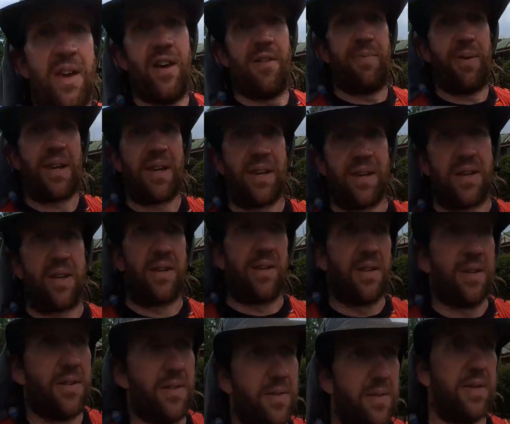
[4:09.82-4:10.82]
I've been
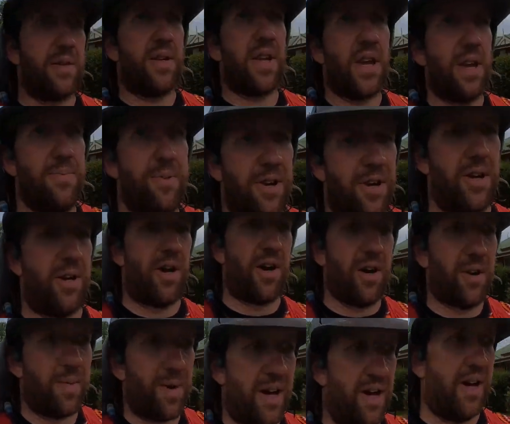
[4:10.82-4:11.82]
keeping an
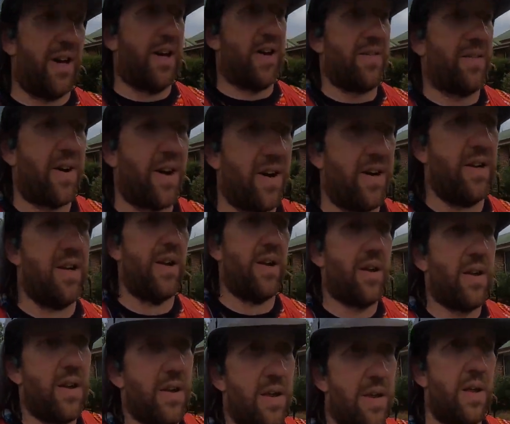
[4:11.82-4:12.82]
eye on my heart rate,
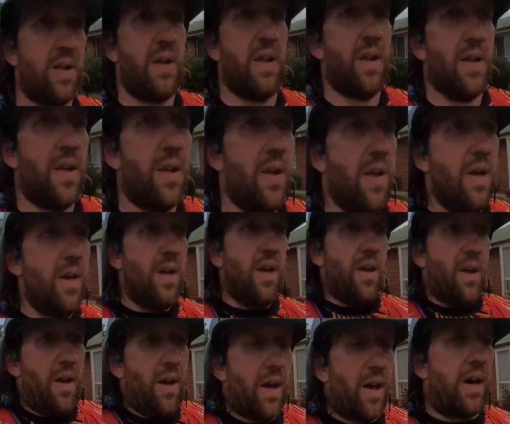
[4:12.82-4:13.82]

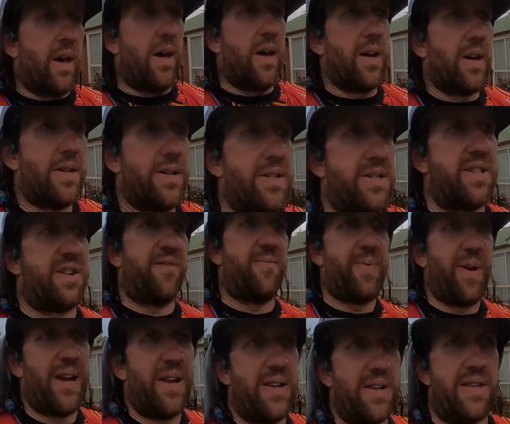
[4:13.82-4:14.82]
and
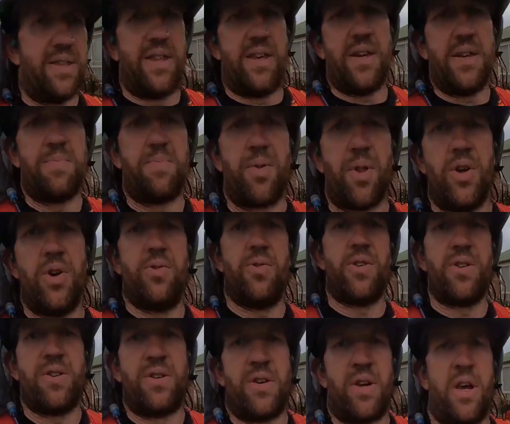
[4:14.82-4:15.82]
I've been in the
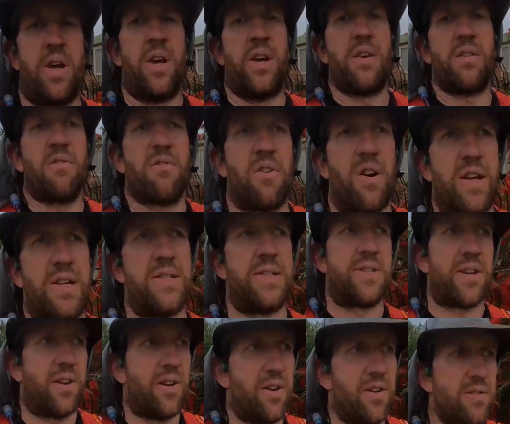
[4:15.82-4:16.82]
blue and
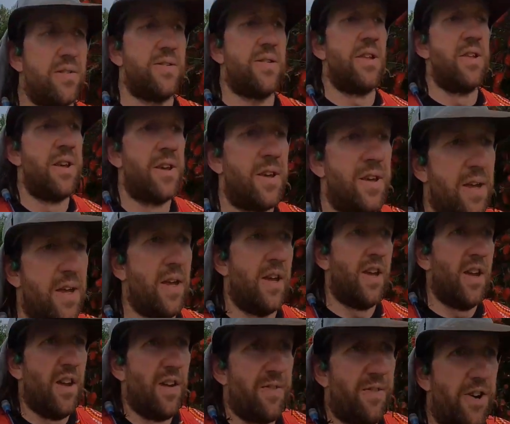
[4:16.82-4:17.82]
green zone
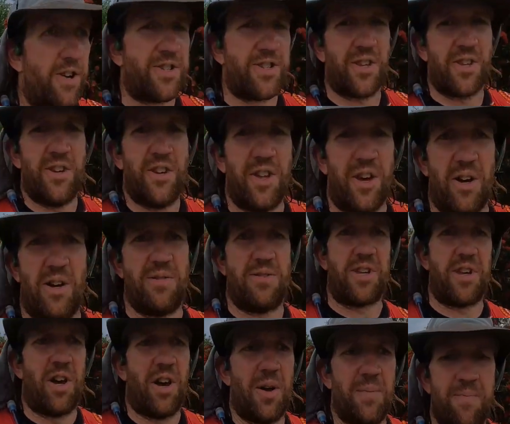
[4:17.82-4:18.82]
virtually the whole
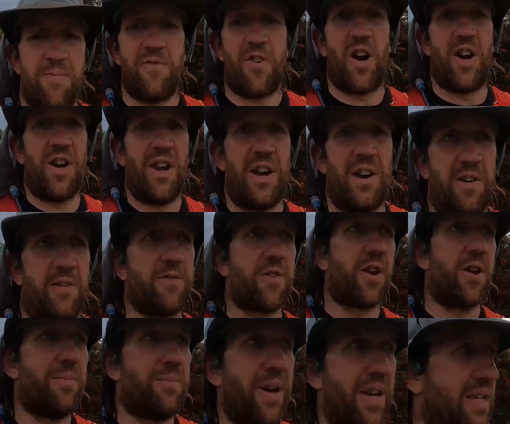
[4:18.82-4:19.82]
time. Right now I've
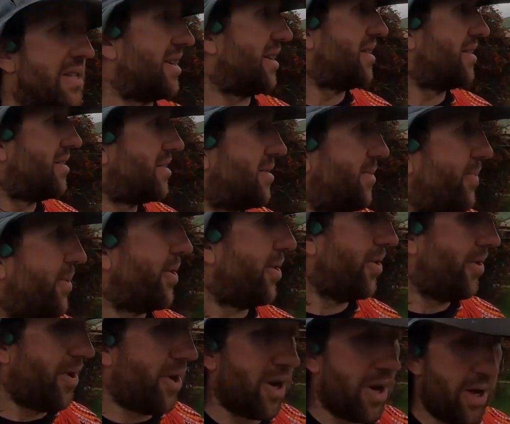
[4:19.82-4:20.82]
gone back down into
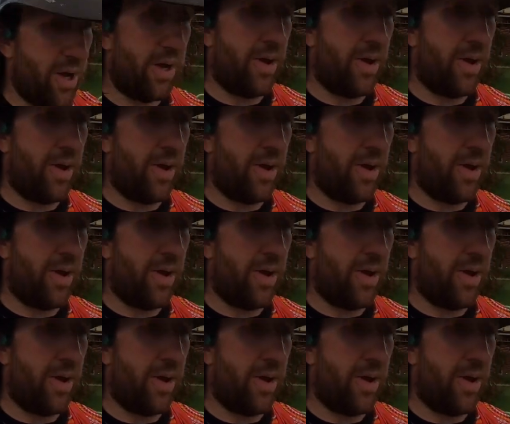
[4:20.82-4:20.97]
blue,